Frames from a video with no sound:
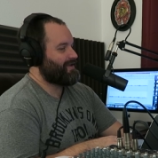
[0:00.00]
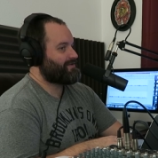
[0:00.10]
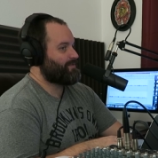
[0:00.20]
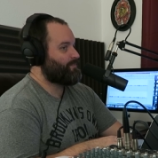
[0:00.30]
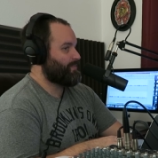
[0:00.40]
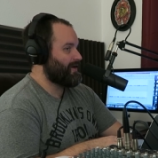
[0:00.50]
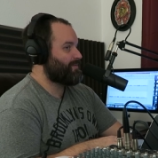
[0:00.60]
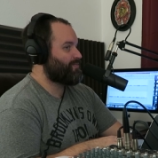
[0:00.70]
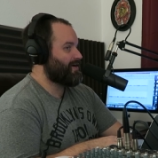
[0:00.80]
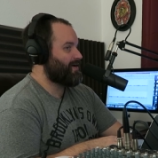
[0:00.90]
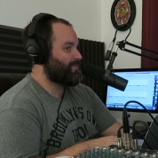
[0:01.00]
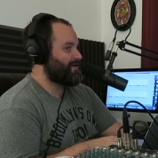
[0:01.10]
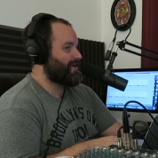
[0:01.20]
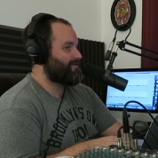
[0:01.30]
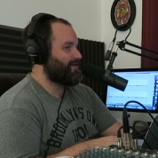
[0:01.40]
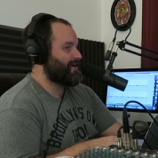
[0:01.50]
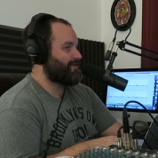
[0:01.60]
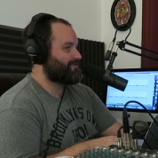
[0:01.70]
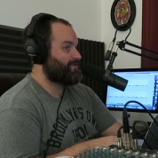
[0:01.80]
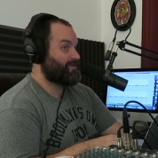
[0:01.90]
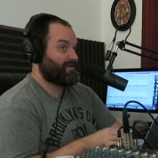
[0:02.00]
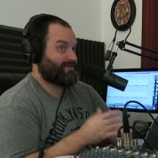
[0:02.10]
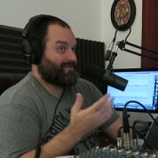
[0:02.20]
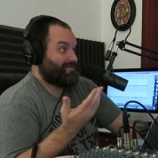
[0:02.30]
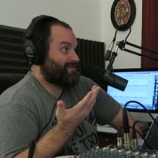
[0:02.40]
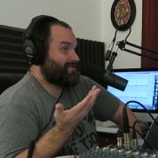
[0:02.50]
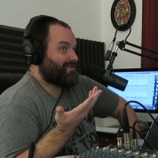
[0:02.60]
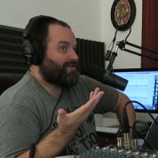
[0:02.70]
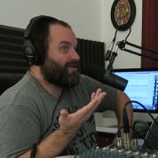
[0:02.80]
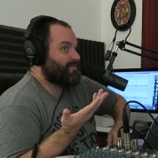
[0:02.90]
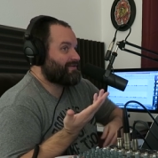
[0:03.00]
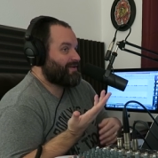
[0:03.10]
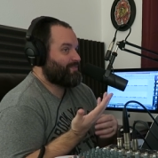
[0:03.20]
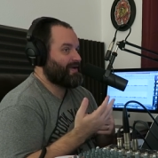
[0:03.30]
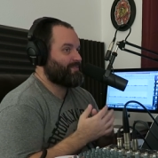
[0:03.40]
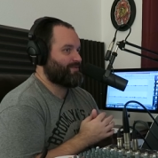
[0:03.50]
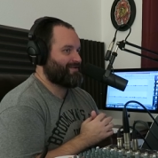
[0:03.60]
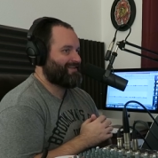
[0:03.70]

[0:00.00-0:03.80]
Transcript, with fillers: Like it's a big problem That's in every mean. household. Like, That's the eh, argument. You're always out of paper.